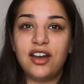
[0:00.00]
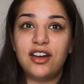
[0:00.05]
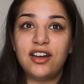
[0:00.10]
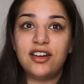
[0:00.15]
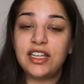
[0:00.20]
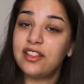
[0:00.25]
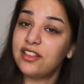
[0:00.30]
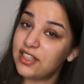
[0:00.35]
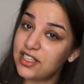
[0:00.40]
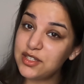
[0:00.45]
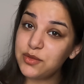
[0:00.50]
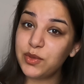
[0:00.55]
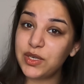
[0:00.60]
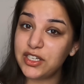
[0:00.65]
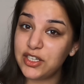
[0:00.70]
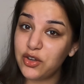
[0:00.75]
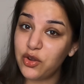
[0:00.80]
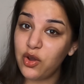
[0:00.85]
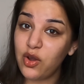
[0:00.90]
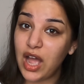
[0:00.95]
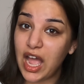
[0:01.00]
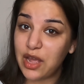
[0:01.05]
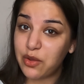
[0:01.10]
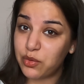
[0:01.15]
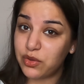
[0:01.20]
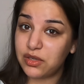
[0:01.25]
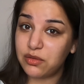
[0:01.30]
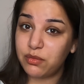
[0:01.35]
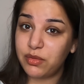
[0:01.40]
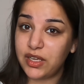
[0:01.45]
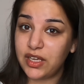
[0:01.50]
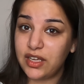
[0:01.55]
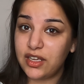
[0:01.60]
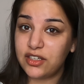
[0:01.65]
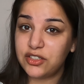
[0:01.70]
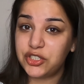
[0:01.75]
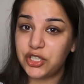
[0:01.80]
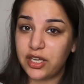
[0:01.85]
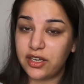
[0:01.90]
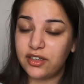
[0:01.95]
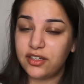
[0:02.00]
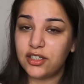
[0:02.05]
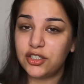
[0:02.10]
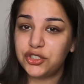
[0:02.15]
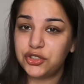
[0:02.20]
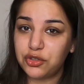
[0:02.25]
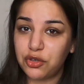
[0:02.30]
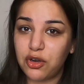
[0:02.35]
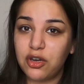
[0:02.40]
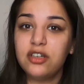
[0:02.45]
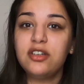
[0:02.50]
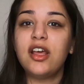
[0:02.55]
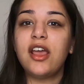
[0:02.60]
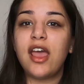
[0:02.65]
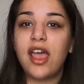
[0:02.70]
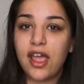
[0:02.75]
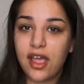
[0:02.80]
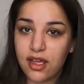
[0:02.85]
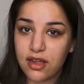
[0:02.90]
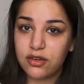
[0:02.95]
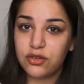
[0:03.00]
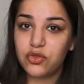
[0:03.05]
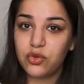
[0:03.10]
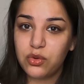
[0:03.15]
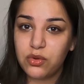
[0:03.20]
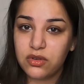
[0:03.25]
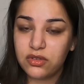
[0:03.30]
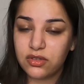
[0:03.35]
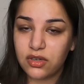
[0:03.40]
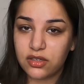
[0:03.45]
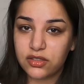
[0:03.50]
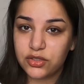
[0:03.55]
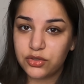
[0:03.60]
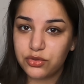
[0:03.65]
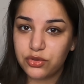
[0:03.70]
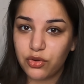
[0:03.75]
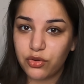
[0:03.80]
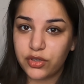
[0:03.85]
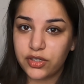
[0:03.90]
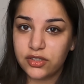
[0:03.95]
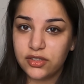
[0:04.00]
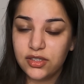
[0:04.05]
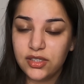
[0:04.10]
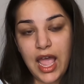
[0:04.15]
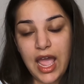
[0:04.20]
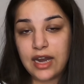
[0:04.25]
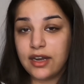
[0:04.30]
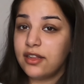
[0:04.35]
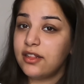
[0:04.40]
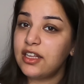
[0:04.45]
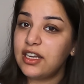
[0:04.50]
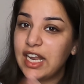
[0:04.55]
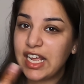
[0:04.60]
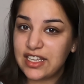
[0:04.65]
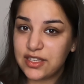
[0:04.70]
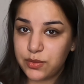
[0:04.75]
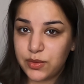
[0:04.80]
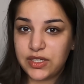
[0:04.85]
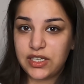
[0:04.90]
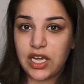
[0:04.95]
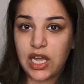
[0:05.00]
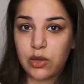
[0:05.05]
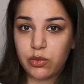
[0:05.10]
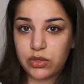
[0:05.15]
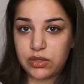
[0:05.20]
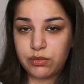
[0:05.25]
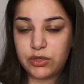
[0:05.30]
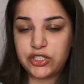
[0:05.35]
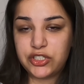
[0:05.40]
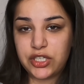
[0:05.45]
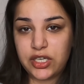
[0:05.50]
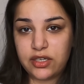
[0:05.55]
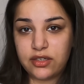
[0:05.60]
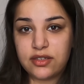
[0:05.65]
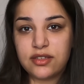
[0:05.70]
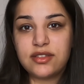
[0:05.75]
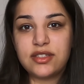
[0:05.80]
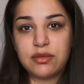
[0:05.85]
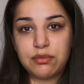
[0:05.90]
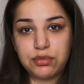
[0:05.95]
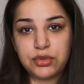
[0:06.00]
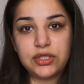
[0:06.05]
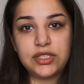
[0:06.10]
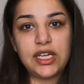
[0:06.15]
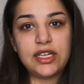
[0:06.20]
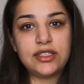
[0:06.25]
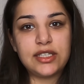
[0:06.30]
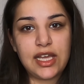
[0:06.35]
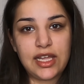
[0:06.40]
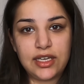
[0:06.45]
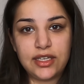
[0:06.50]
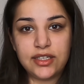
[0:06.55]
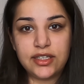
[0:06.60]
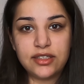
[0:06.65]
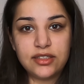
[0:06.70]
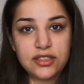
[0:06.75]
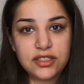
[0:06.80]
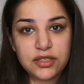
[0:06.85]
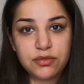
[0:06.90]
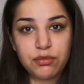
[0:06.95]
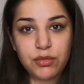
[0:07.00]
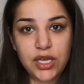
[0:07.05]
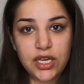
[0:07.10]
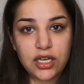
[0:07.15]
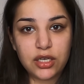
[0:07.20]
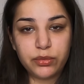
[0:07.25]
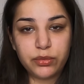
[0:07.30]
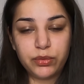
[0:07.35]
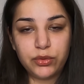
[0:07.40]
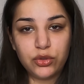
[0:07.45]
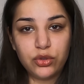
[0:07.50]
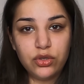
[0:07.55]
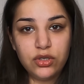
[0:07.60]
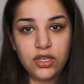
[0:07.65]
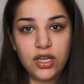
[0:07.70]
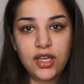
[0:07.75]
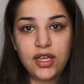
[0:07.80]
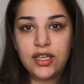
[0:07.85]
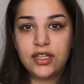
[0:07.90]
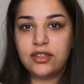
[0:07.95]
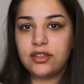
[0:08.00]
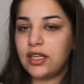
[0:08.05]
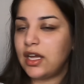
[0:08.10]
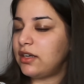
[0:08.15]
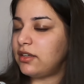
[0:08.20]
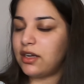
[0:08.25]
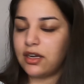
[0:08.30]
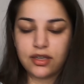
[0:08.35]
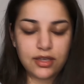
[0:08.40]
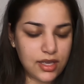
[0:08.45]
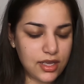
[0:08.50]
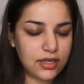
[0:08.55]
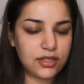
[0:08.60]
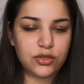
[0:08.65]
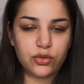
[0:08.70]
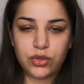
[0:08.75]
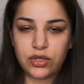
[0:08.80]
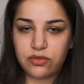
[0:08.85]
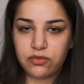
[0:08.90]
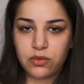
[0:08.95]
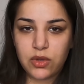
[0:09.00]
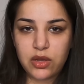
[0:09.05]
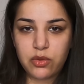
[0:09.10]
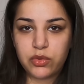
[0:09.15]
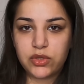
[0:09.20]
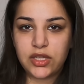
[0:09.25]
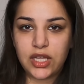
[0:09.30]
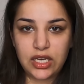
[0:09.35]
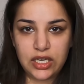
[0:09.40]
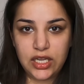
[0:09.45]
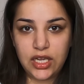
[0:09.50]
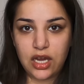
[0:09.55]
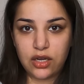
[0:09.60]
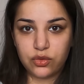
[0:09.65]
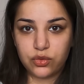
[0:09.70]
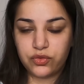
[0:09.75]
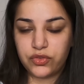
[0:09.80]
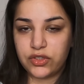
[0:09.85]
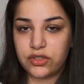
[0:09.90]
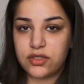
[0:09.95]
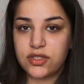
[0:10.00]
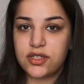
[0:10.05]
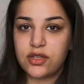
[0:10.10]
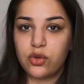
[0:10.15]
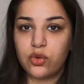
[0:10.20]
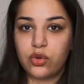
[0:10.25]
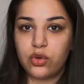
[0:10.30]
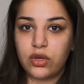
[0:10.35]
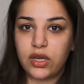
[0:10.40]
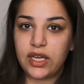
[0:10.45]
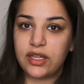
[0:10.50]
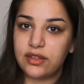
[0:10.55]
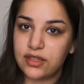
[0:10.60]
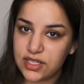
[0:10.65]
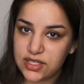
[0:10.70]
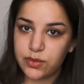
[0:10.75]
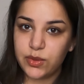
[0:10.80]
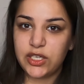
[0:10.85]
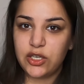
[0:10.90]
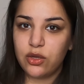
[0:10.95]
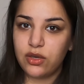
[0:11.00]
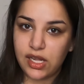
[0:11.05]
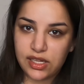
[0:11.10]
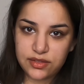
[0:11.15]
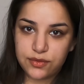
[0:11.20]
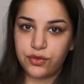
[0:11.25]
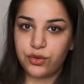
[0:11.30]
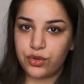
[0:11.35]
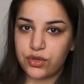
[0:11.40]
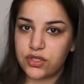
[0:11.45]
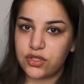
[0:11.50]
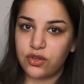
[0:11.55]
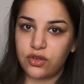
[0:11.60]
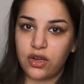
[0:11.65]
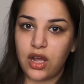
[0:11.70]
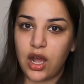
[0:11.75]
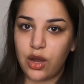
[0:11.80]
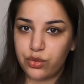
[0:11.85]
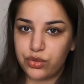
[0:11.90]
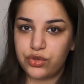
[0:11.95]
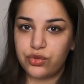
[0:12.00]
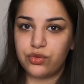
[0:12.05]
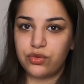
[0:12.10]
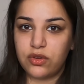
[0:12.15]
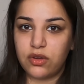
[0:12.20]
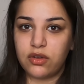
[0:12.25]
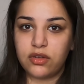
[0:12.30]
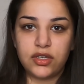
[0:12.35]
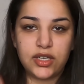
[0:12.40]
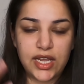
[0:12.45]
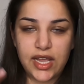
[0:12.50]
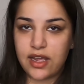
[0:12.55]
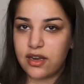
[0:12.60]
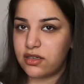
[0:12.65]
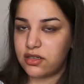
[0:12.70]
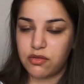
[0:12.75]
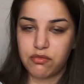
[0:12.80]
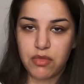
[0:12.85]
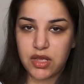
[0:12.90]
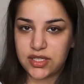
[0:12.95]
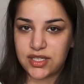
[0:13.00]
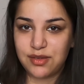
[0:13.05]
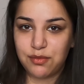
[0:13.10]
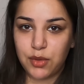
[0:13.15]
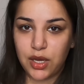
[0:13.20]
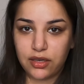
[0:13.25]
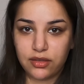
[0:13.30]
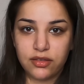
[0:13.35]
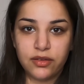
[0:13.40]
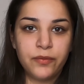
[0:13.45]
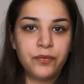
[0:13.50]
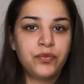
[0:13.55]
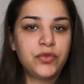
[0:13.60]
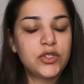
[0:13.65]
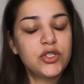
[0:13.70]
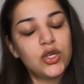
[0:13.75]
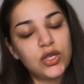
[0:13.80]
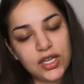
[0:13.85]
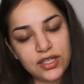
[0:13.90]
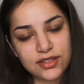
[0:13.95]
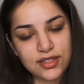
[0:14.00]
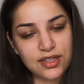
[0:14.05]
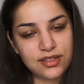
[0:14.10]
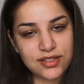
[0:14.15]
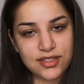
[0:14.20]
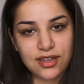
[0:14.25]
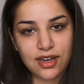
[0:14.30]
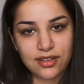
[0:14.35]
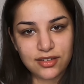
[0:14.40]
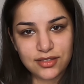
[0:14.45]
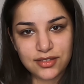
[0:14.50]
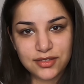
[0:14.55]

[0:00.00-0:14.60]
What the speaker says: in this video I will be sharing a short hairdo tutorial, and in the next video I will be sharing a simple yet elegant makeup look that again you can wear with any outfit. So in this video let's focus on how to create a messy bun. So let's get started.